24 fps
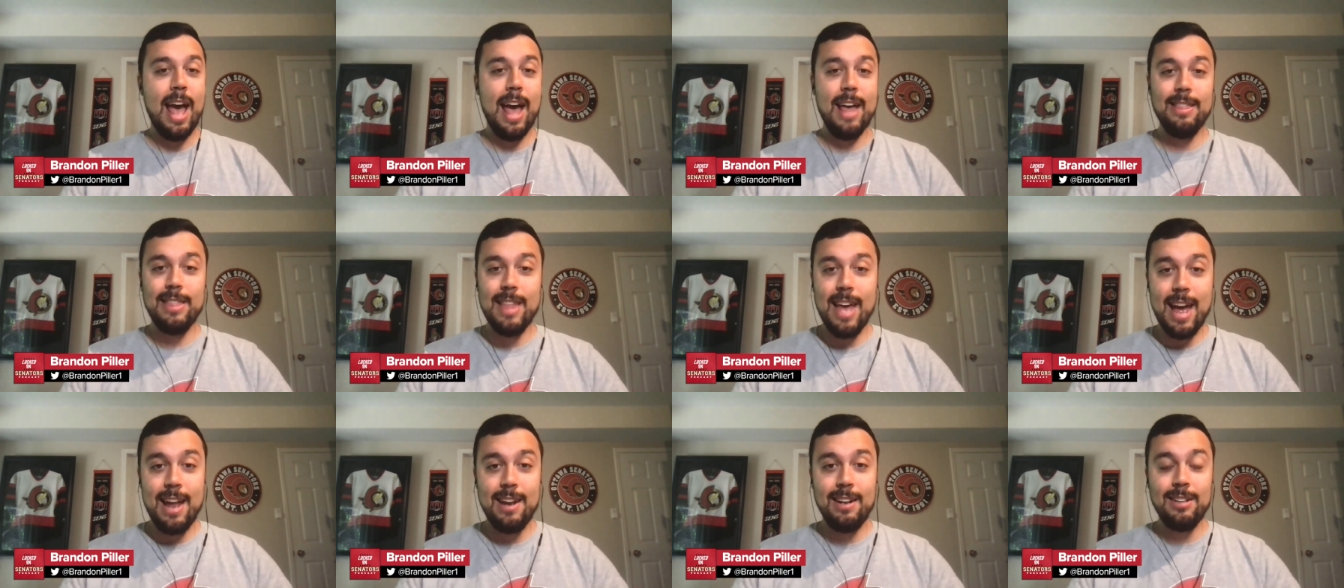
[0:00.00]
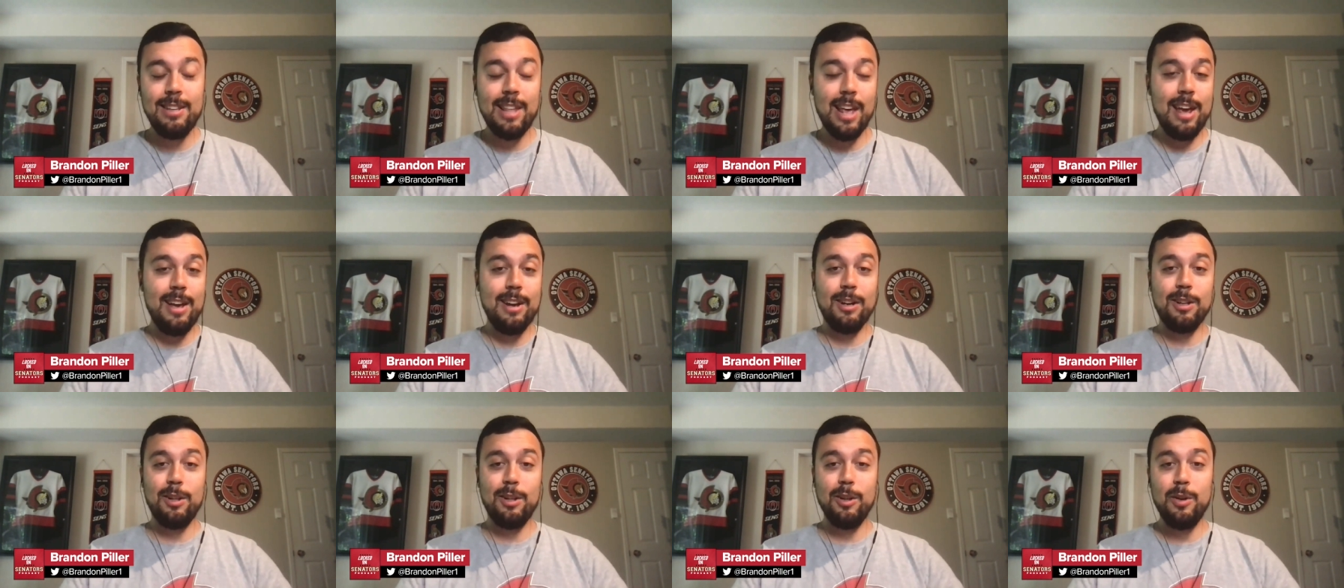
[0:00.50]
And then they
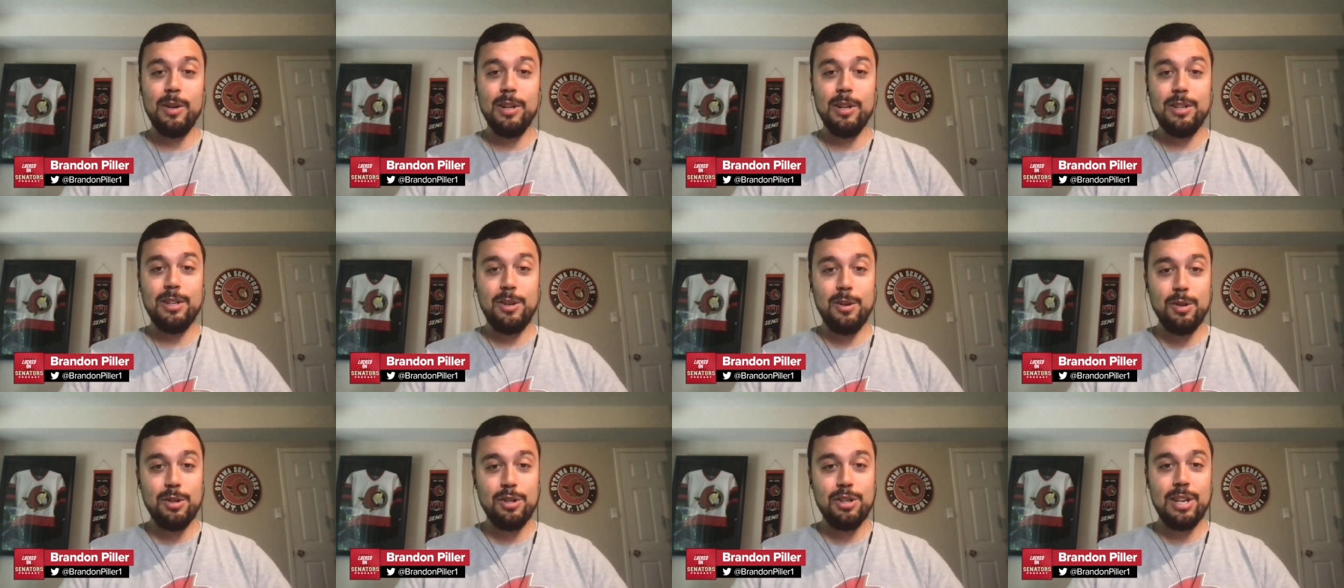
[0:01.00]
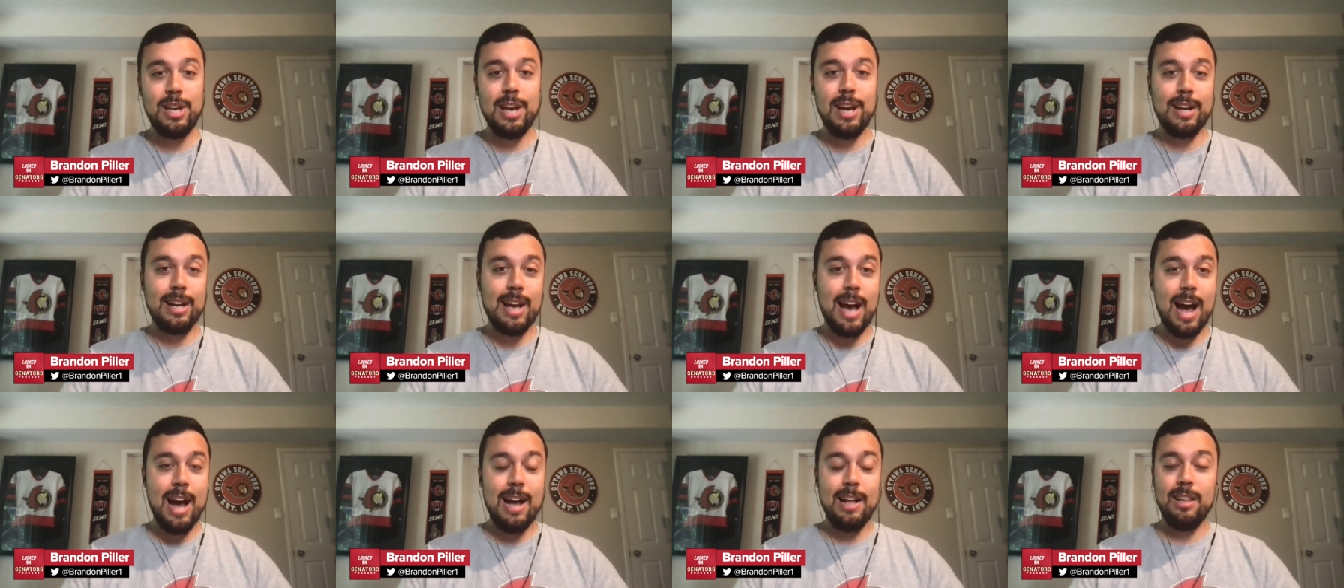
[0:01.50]
included usually a
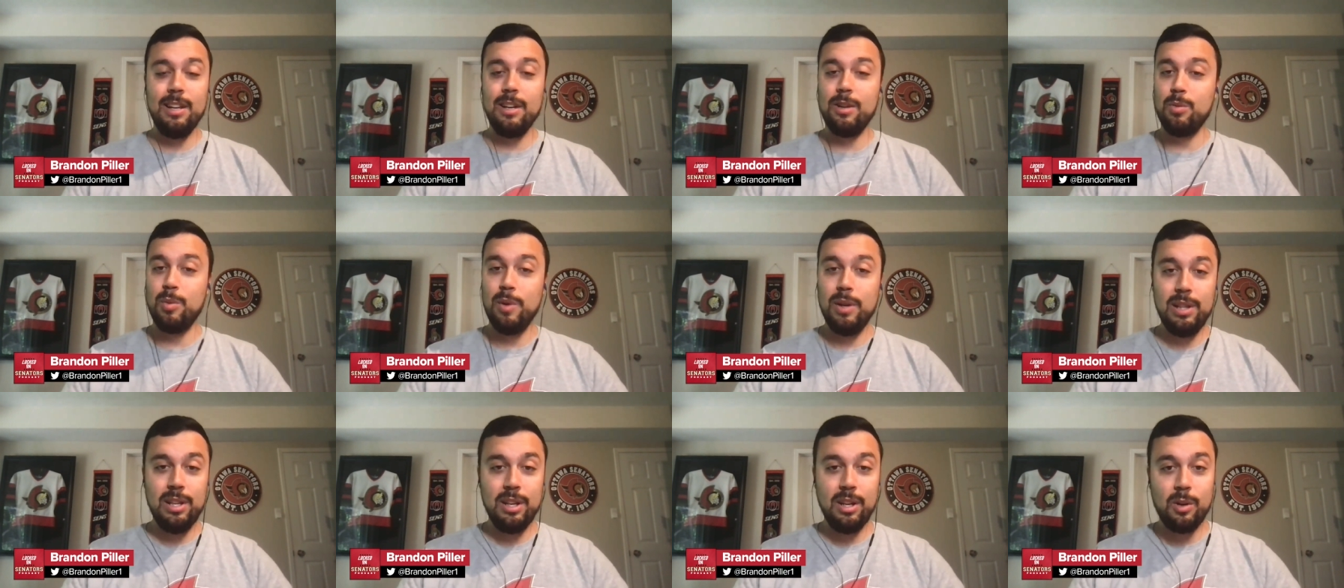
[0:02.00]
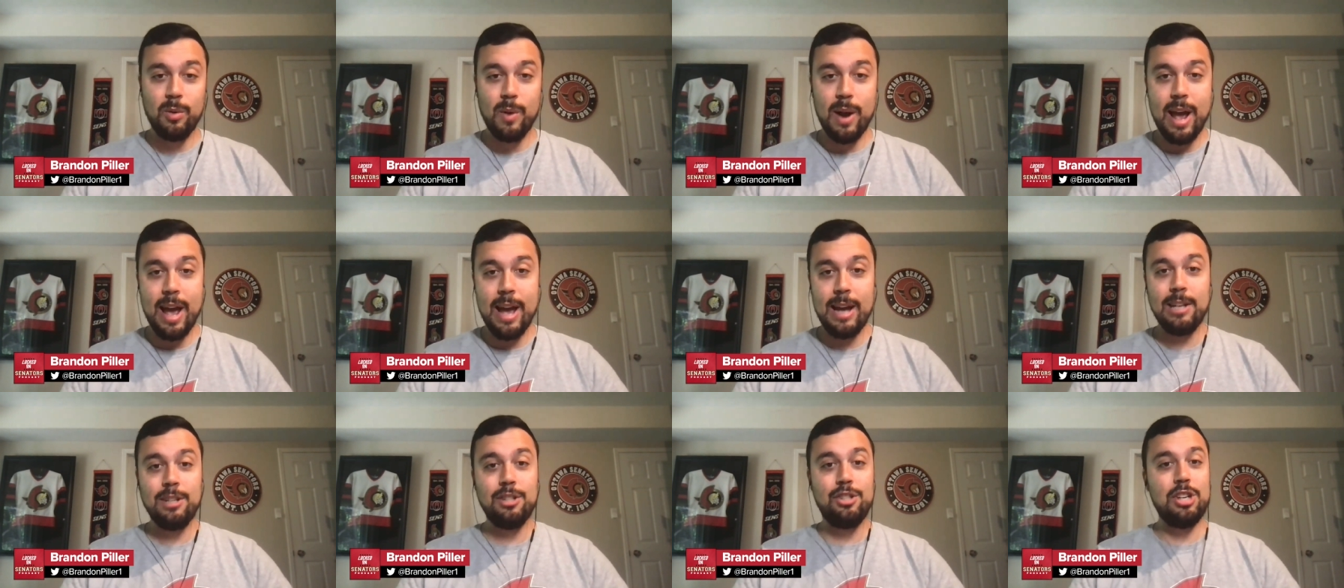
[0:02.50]
guy like Ridley
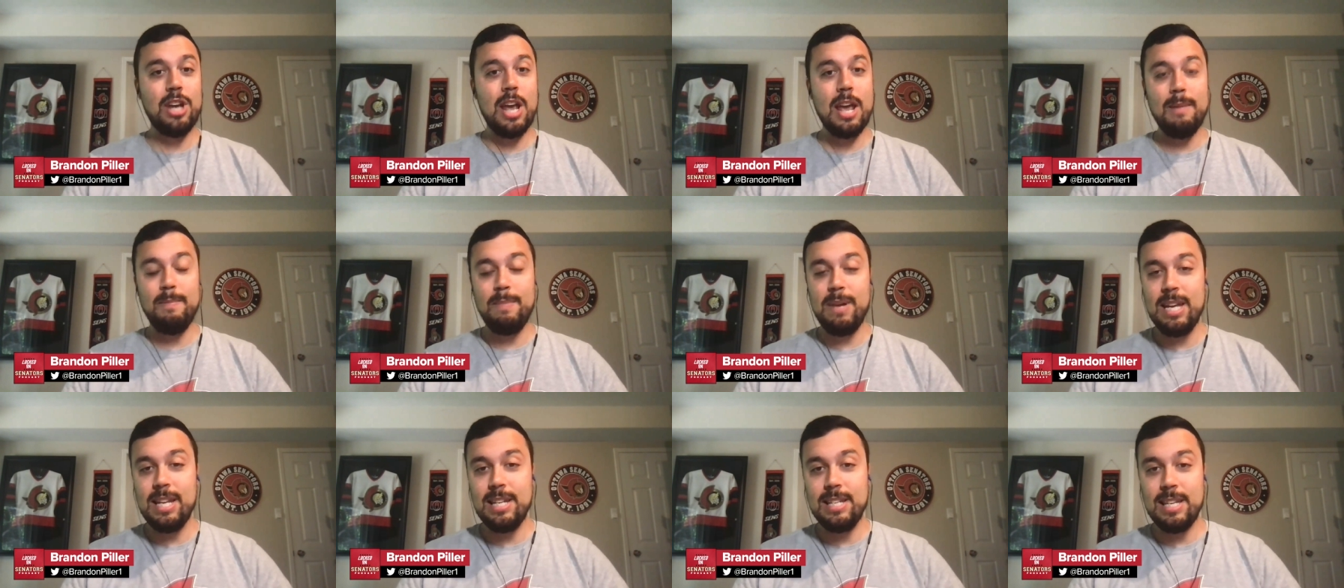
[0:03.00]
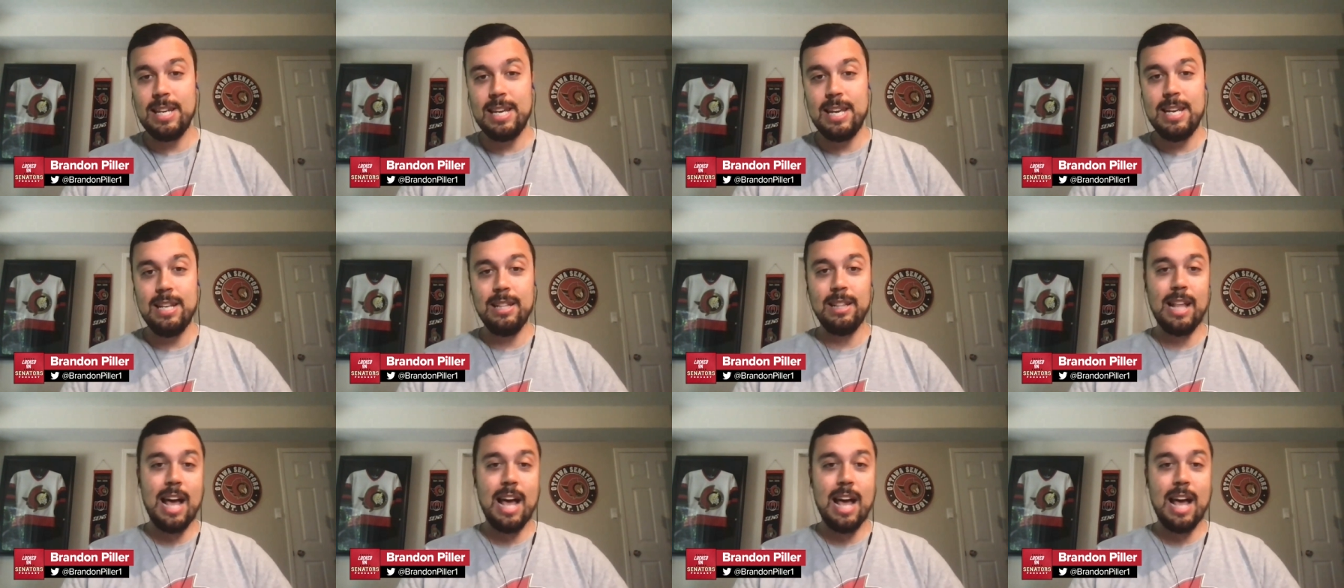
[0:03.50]
Gregg, J B D,